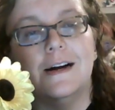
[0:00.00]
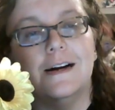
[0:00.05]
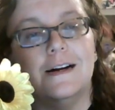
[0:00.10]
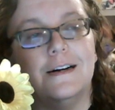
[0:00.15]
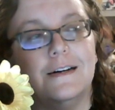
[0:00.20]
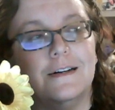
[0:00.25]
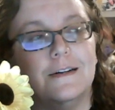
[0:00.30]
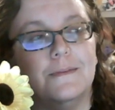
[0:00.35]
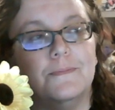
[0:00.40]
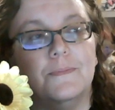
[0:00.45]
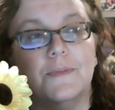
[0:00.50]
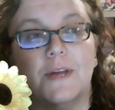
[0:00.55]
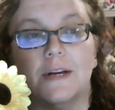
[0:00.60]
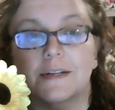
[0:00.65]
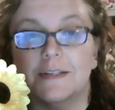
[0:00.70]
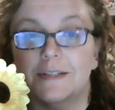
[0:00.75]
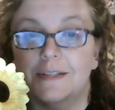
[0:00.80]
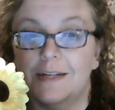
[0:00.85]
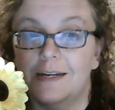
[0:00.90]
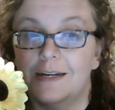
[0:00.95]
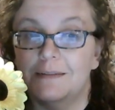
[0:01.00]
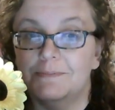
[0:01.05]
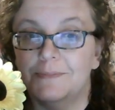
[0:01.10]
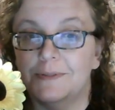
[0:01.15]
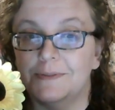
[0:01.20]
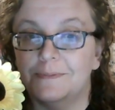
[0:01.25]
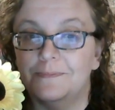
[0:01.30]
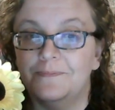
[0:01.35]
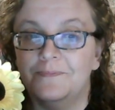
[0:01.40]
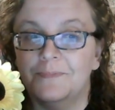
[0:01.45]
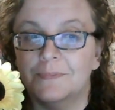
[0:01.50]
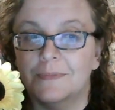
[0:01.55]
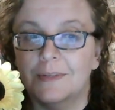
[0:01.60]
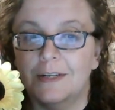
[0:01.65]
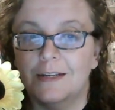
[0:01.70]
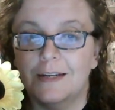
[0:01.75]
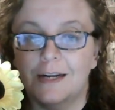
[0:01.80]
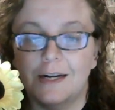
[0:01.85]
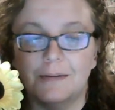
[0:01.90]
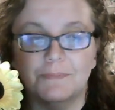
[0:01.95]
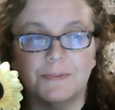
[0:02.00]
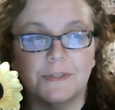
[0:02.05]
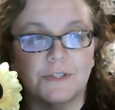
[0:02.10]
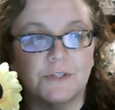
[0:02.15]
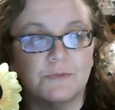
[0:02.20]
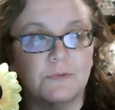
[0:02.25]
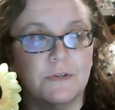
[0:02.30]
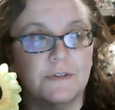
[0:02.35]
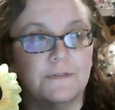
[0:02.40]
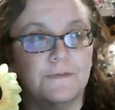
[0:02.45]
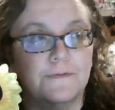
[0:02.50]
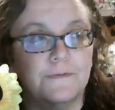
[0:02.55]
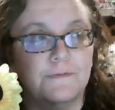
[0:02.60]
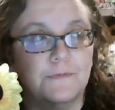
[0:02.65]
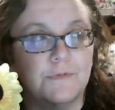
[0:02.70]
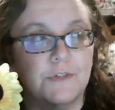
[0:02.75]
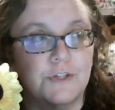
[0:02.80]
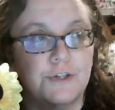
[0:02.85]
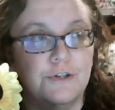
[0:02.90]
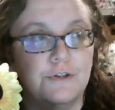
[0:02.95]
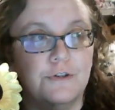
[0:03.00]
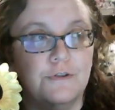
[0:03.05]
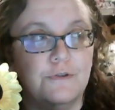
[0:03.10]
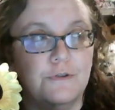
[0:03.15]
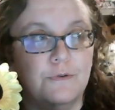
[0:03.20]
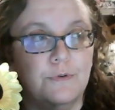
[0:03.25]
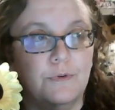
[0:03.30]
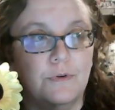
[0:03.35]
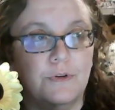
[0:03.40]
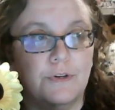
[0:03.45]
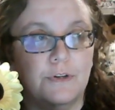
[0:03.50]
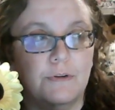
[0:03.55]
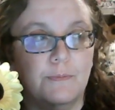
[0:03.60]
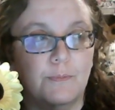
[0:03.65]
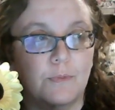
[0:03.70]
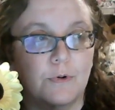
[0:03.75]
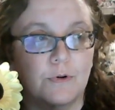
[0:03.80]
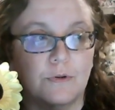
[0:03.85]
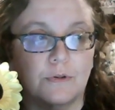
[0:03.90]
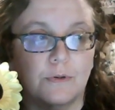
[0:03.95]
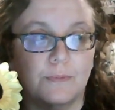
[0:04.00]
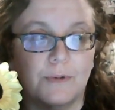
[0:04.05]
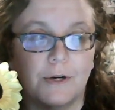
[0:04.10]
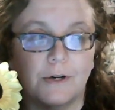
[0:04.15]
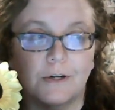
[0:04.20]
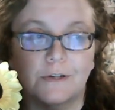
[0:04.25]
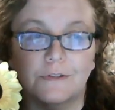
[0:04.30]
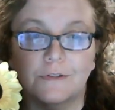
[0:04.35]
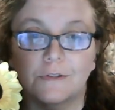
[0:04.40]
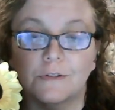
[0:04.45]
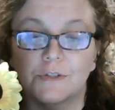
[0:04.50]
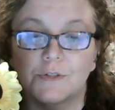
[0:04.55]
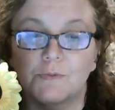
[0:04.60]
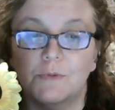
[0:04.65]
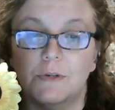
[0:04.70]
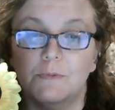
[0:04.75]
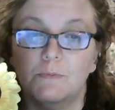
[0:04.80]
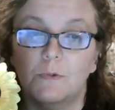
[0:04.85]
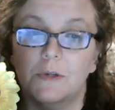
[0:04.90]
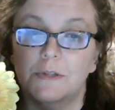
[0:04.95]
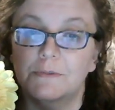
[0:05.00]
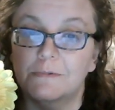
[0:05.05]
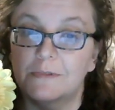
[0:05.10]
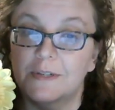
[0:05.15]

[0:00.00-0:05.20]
Um, that can happen. It happens with two mortal partners when one